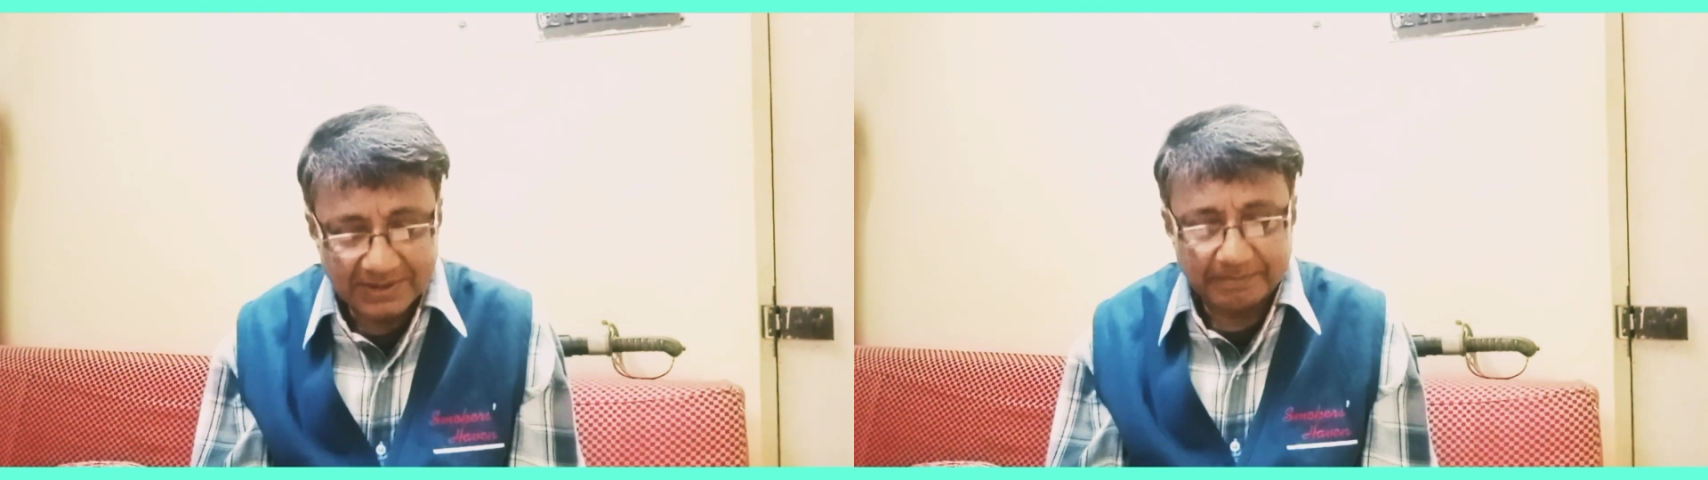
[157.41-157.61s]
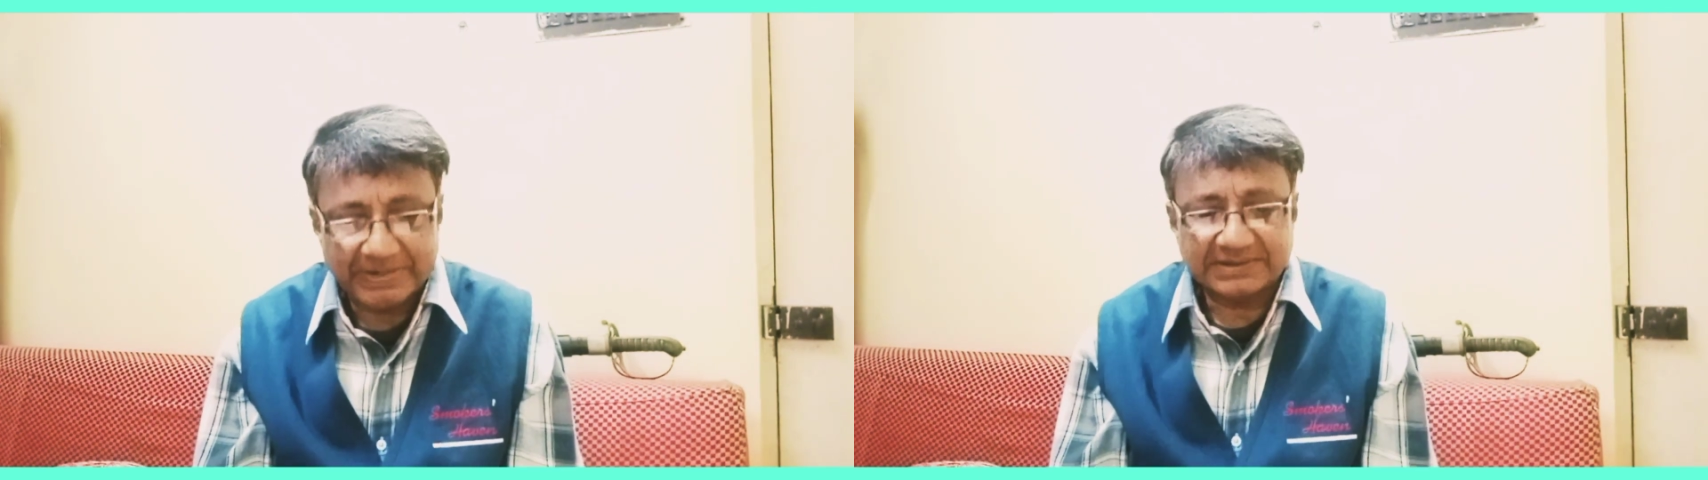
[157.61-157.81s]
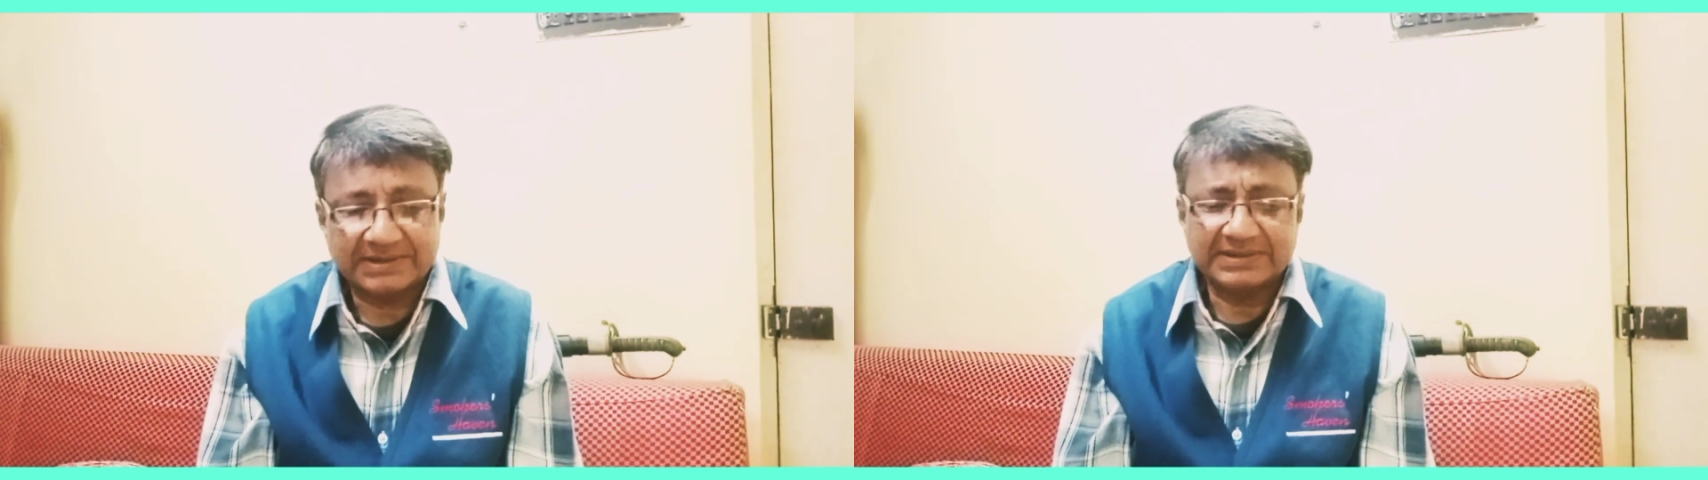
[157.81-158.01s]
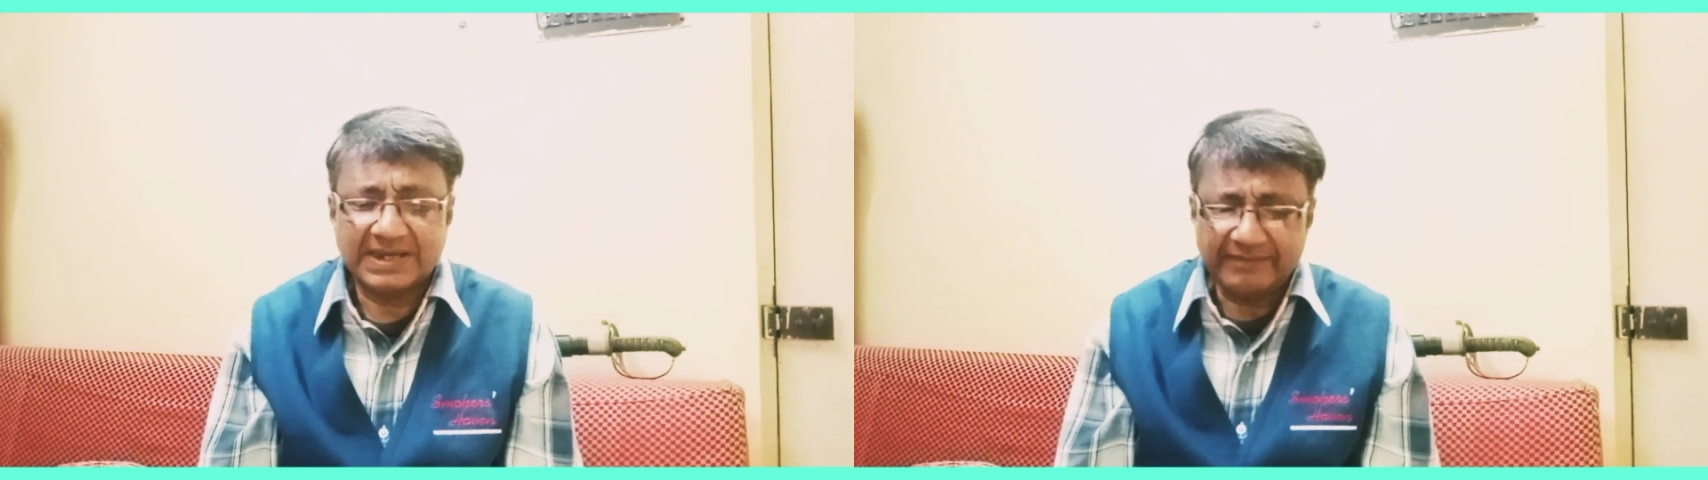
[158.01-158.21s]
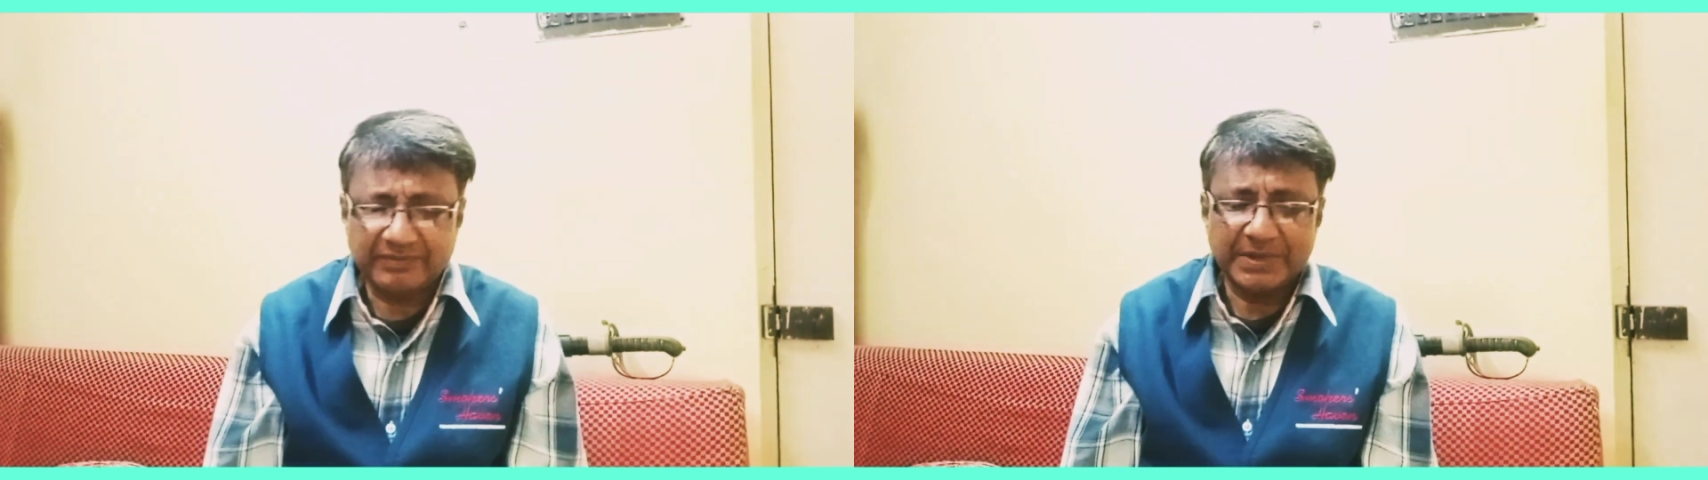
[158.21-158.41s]
but they
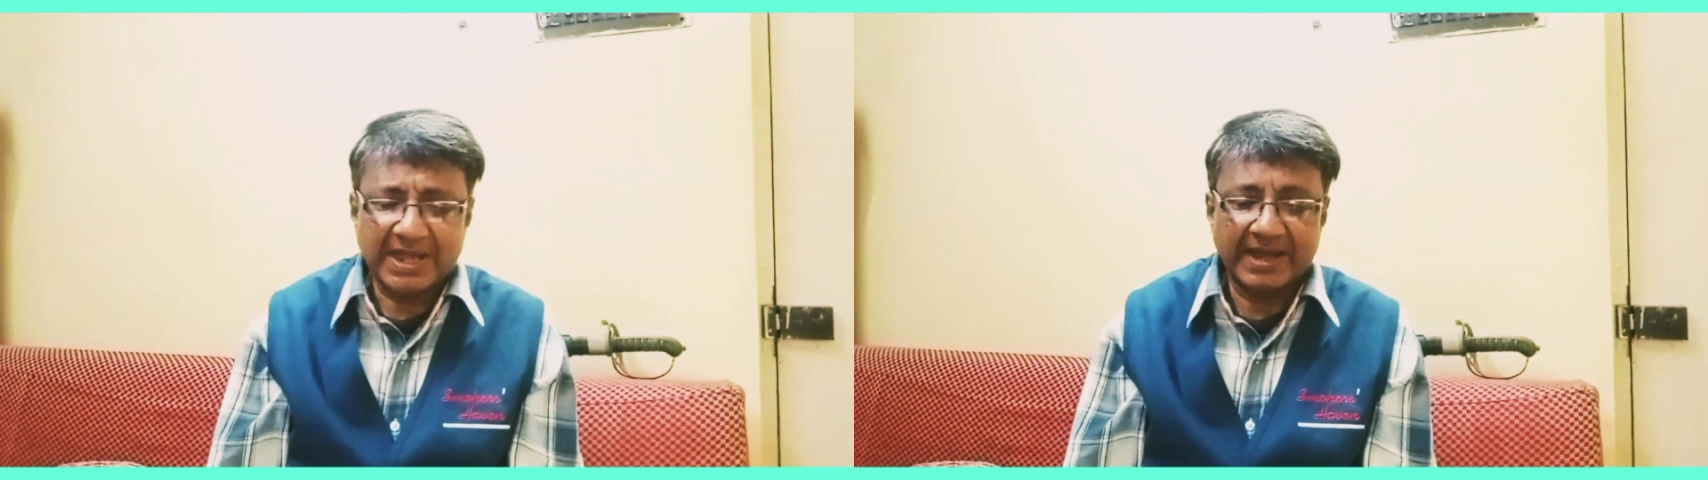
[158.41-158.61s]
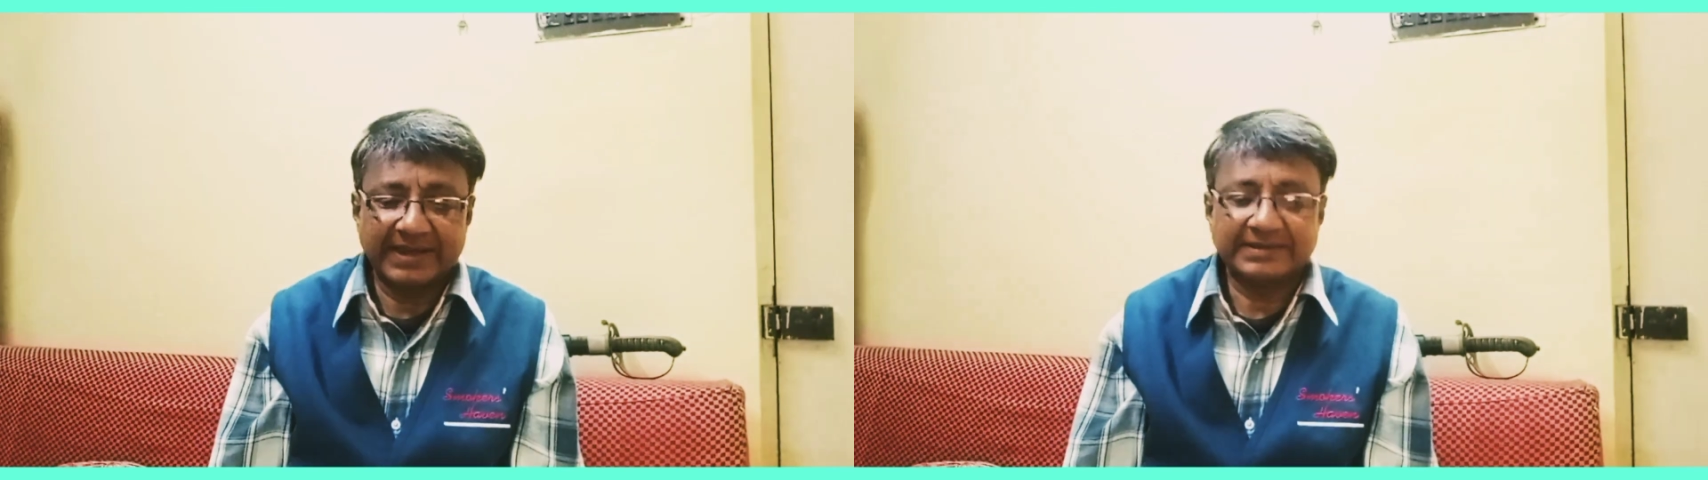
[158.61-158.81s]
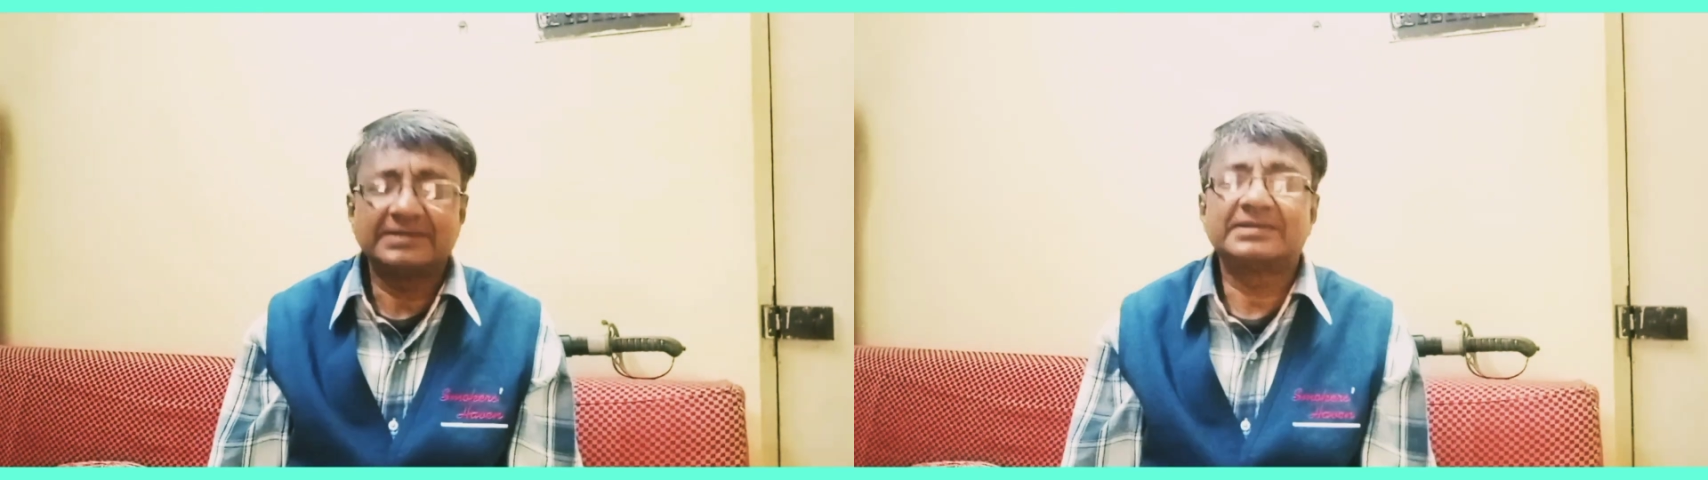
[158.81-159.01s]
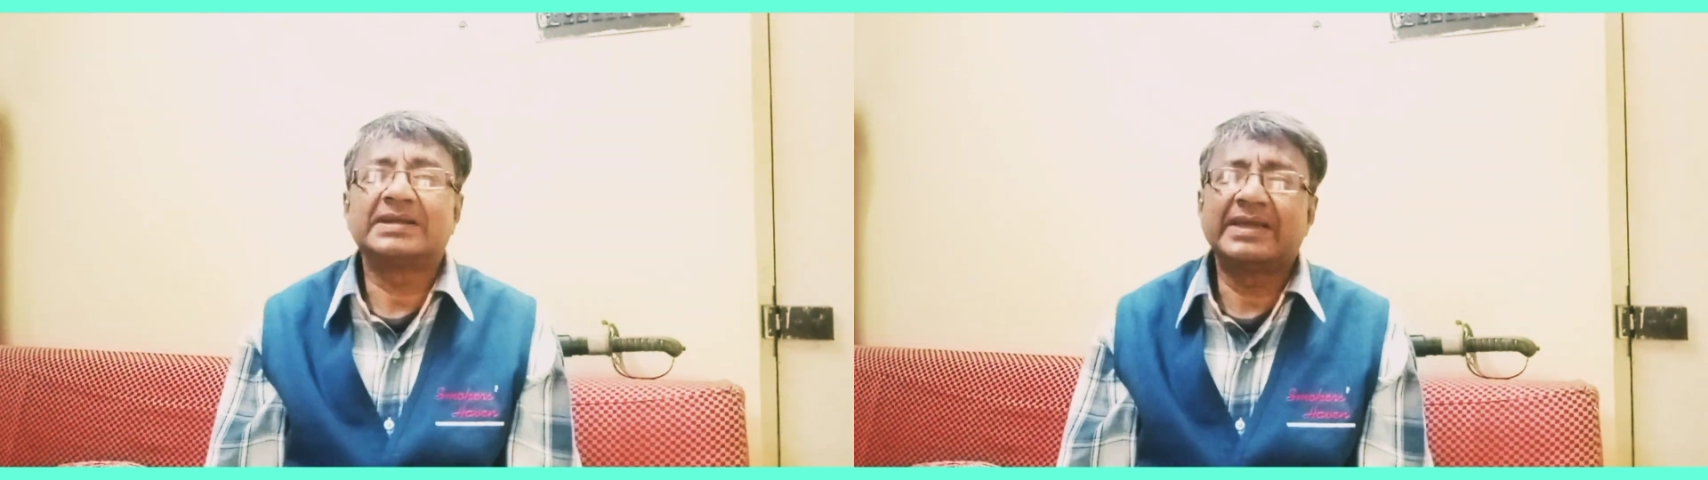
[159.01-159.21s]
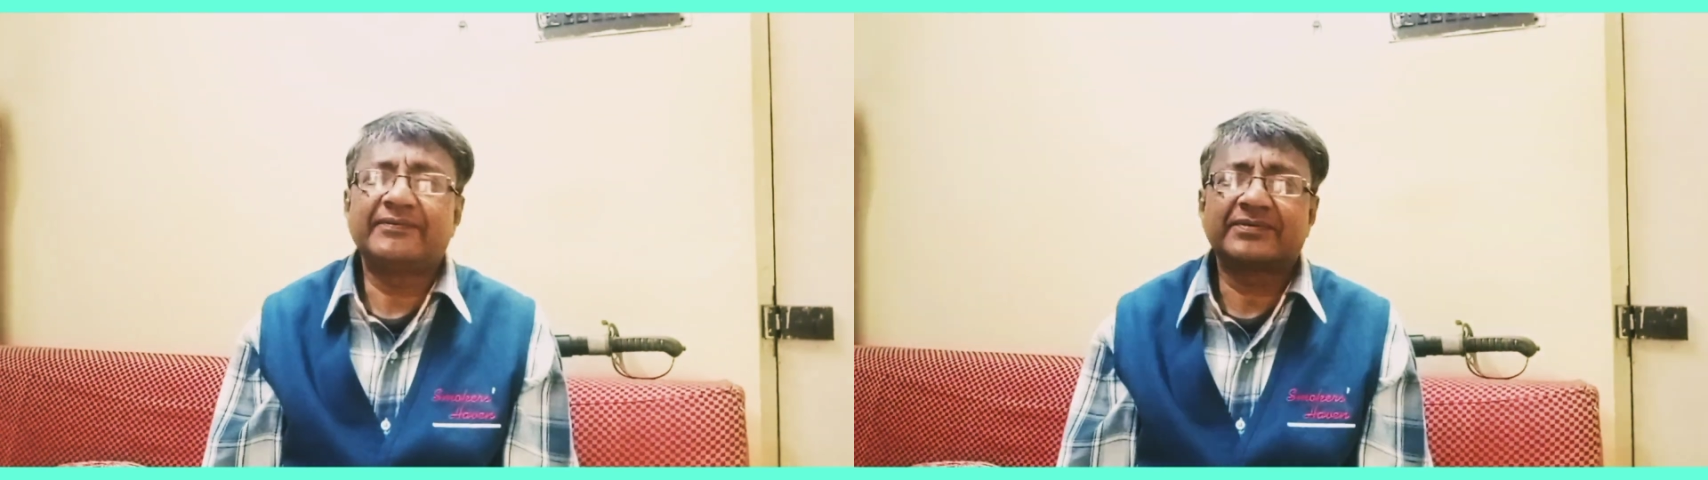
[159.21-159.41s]
left behind the
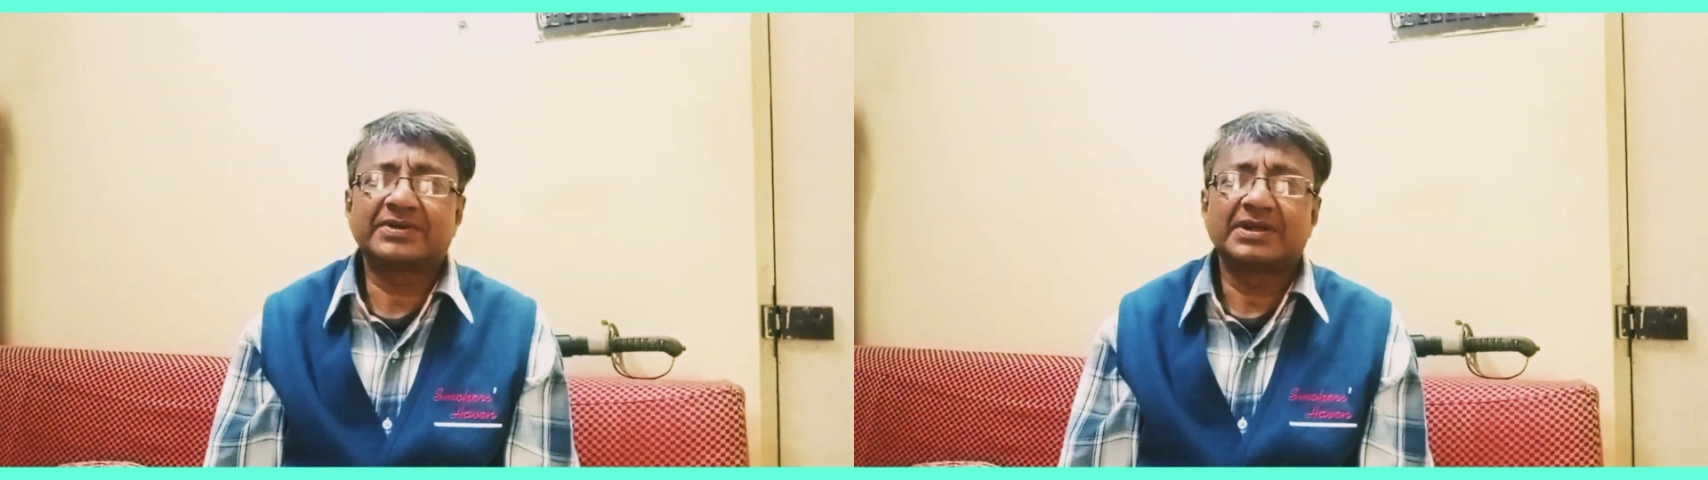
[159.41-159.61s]
gift